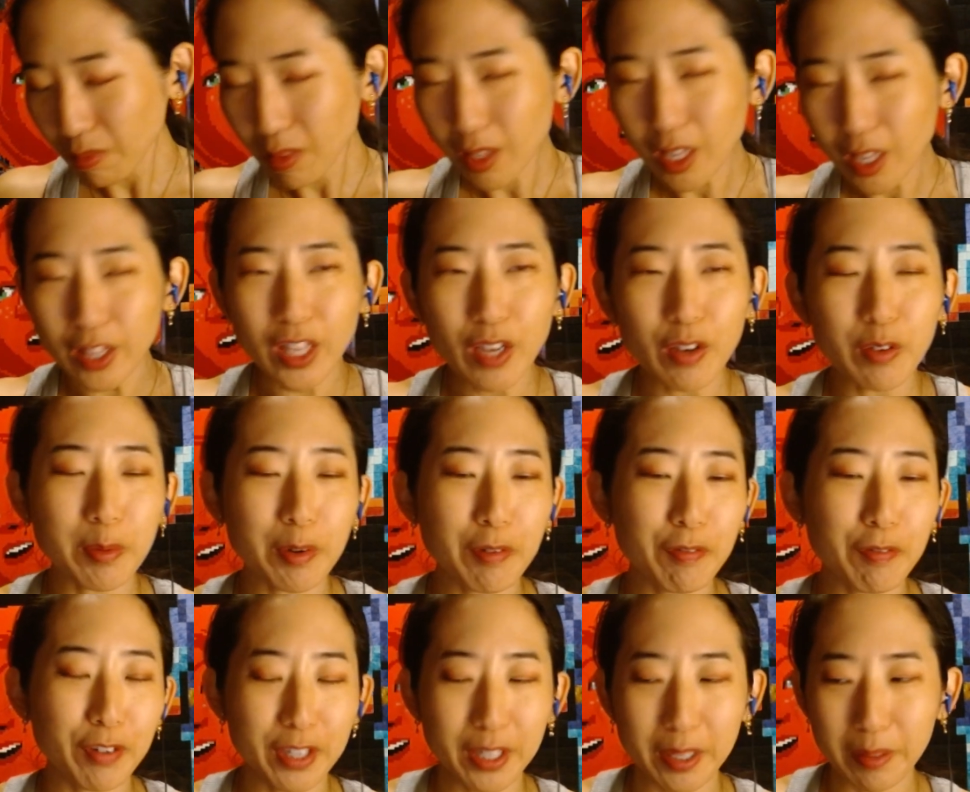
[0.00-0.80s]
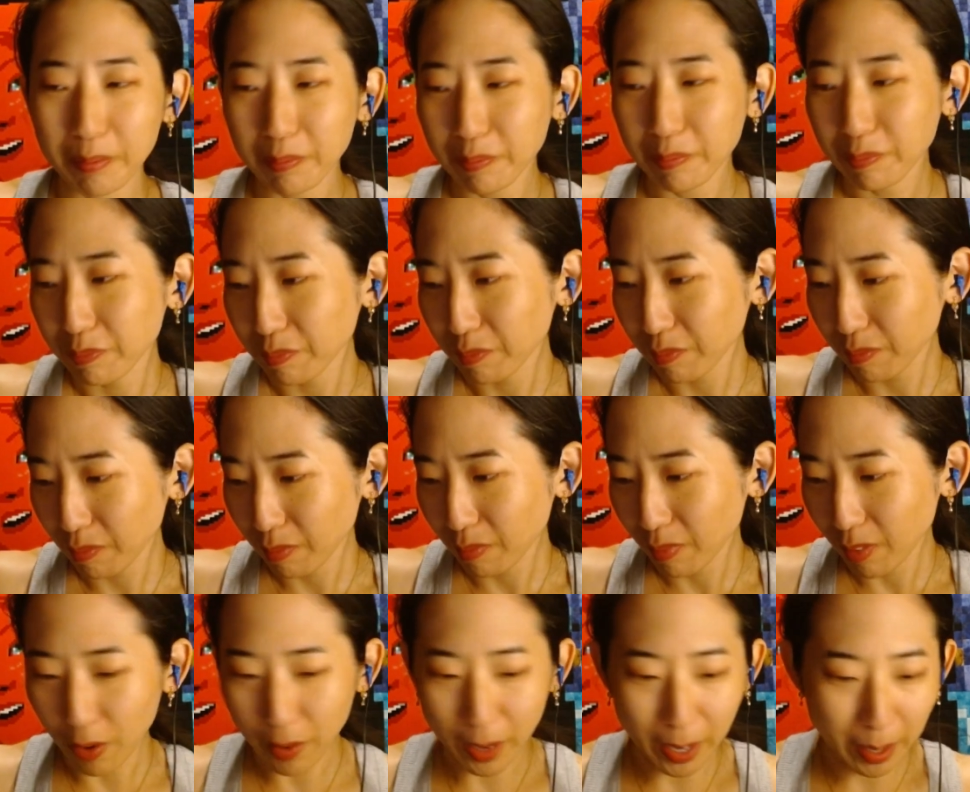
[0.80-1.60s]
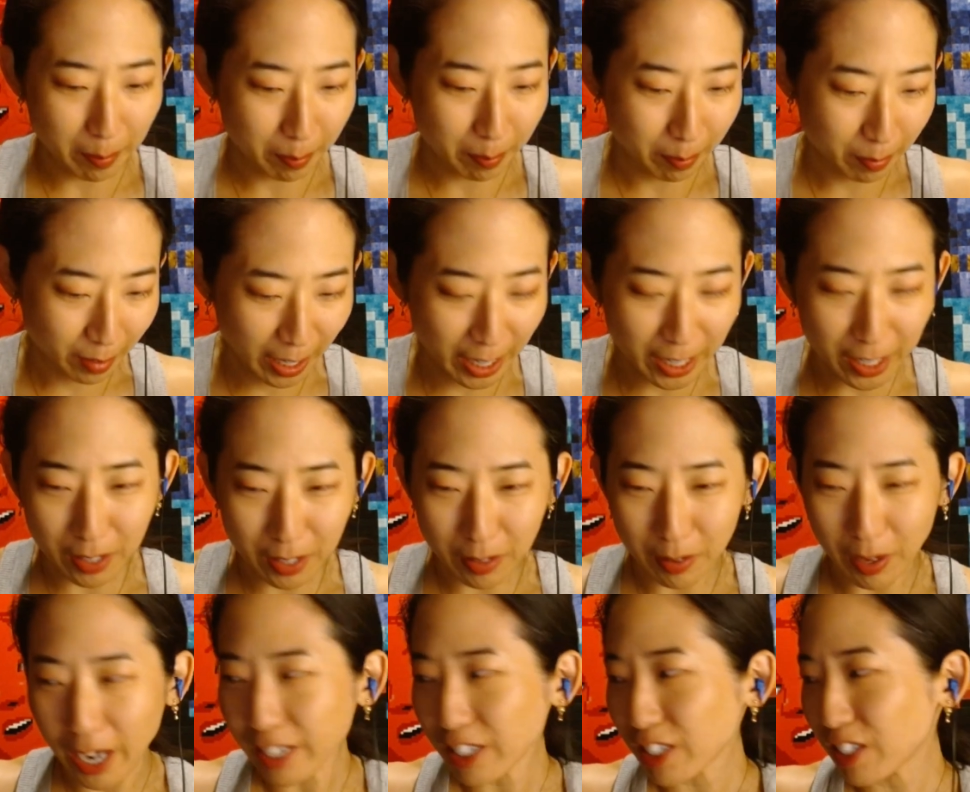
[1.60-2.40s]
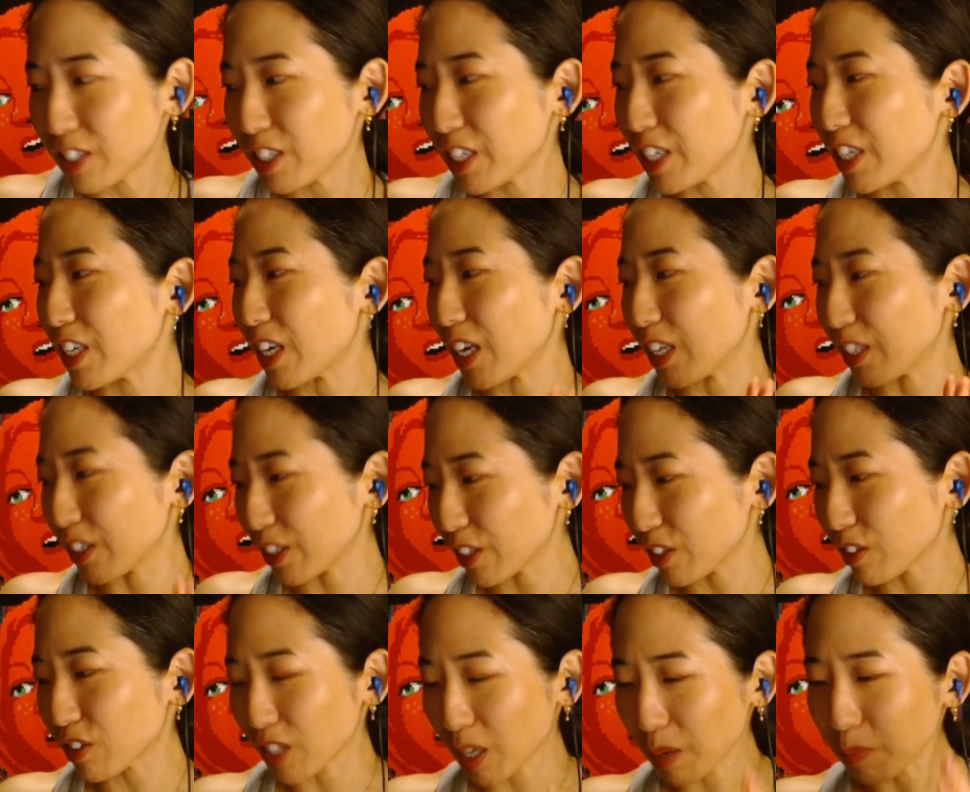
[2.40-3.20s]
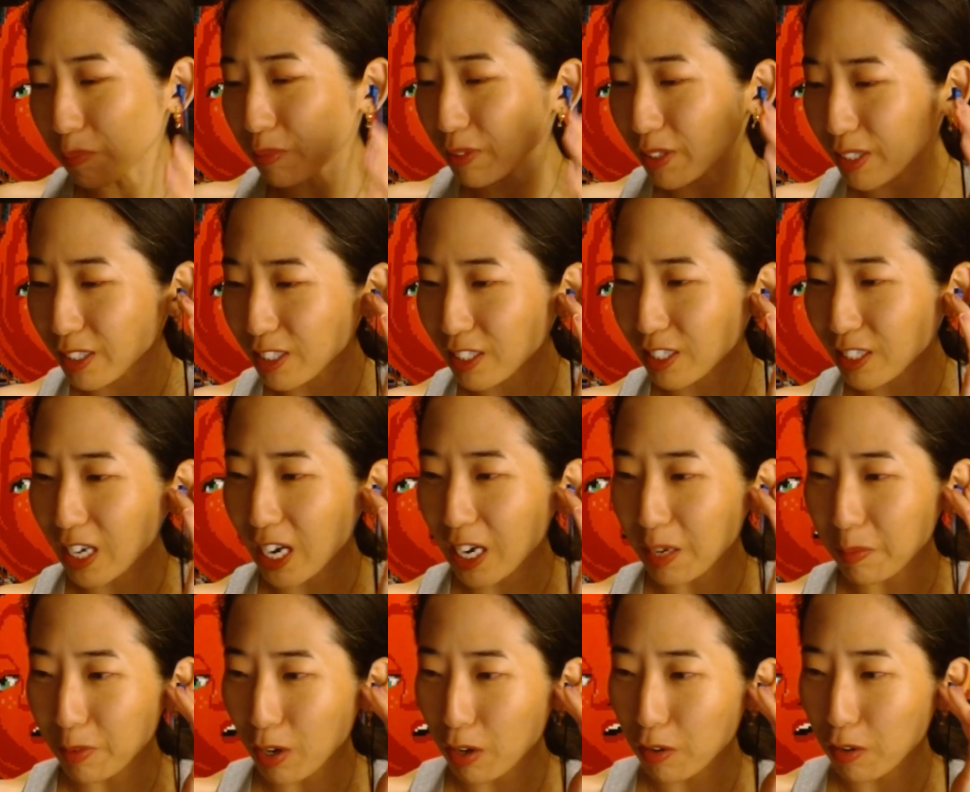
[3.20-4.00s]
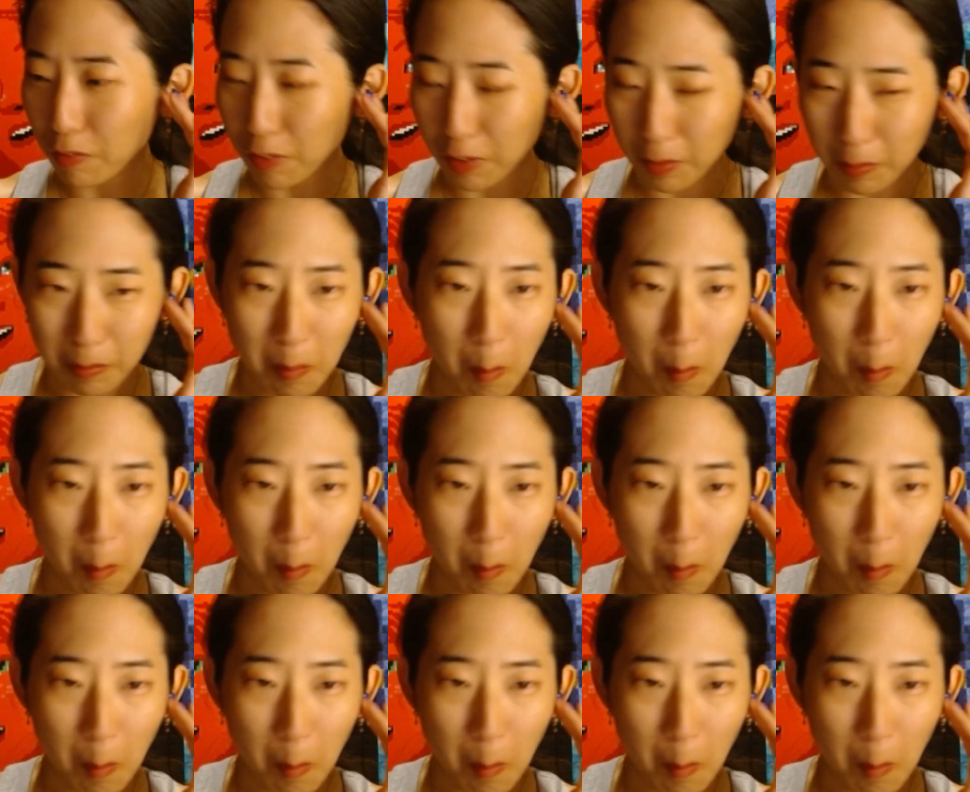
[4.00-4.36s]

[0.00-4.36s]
would be funny. Okay, thank you. I just needed a little something to tide me over.